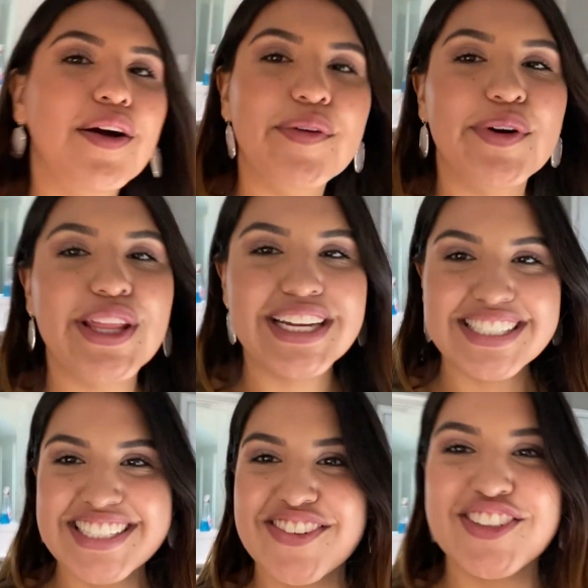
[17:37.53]
Well,
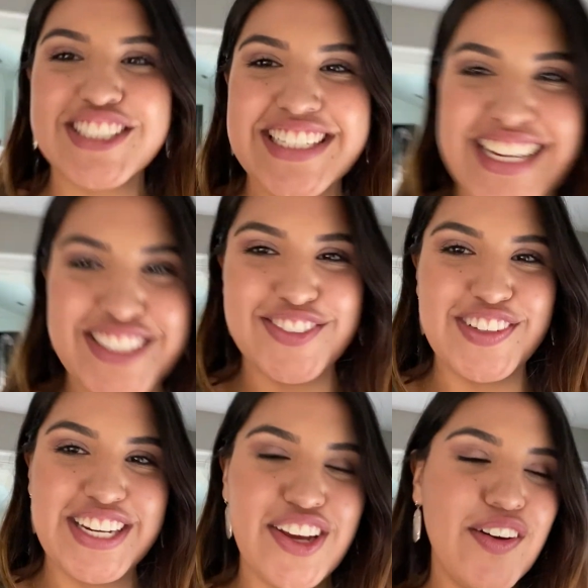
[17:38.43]
that's it for today's
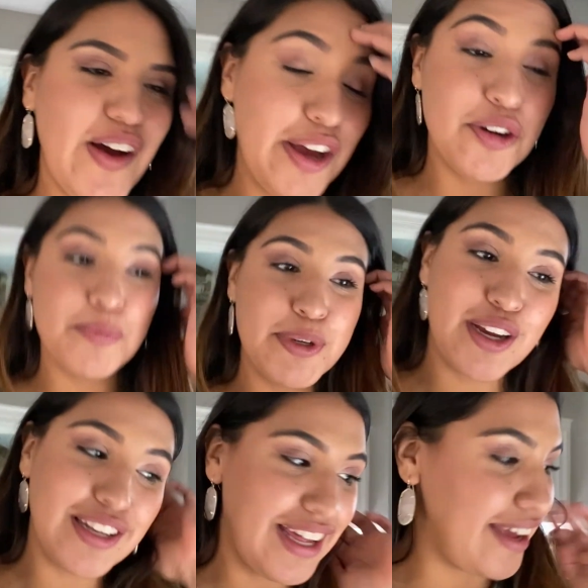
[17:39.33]
video. I hope
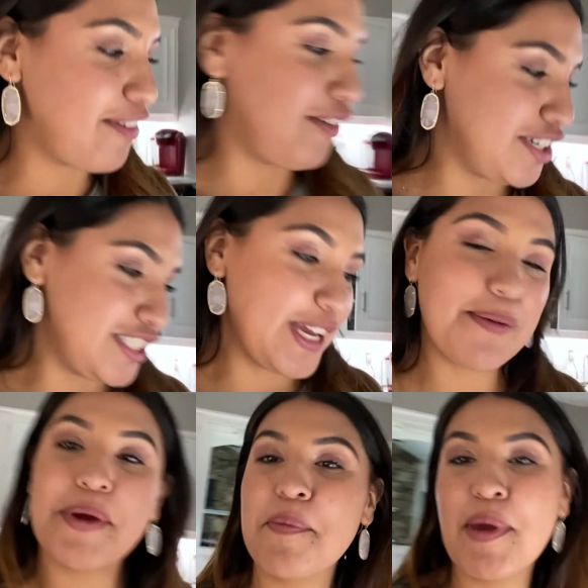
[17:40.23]
y'all like watching
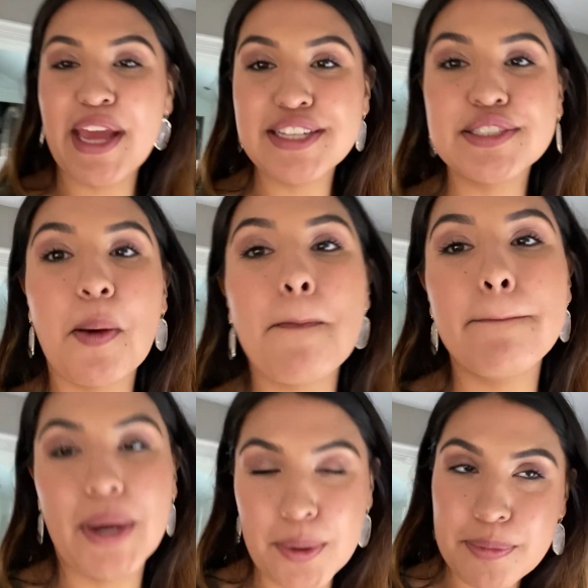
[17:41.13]
me make some
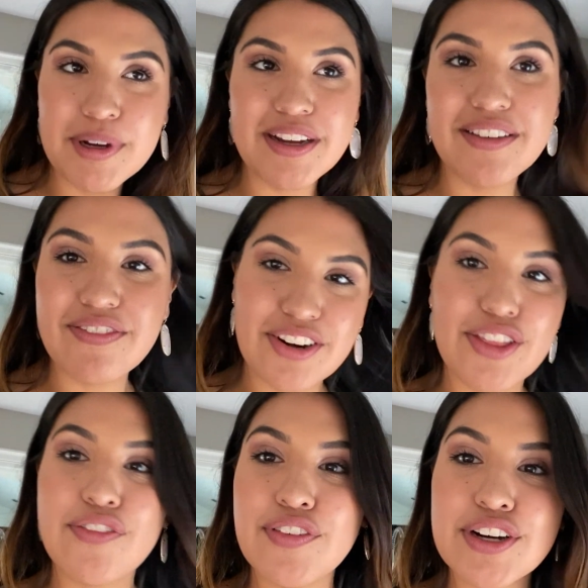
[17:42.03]
boba for
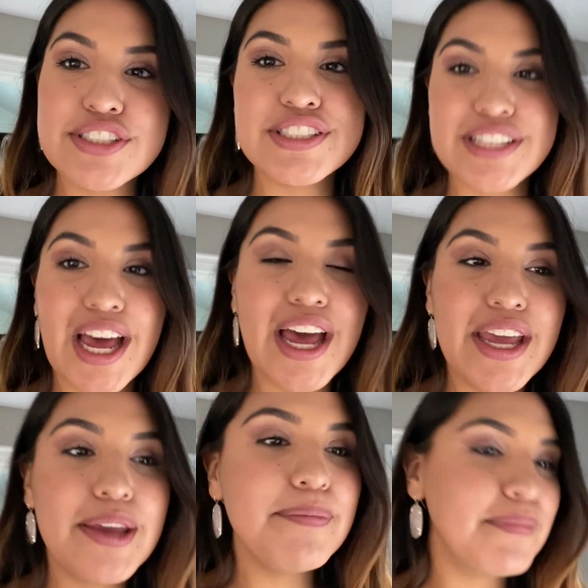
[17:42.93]
the first
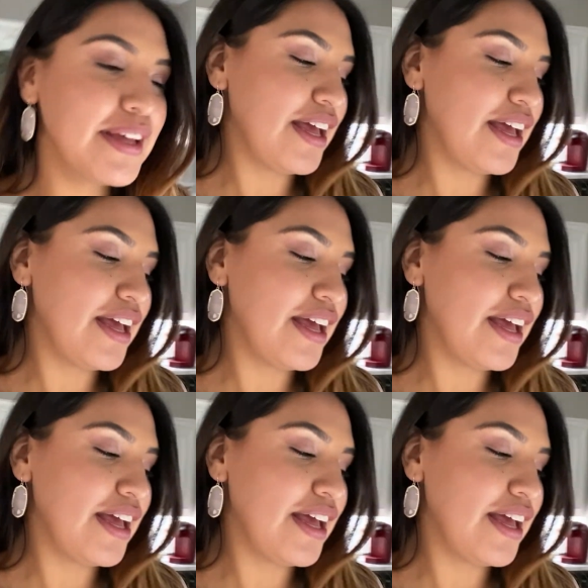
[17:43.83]
time.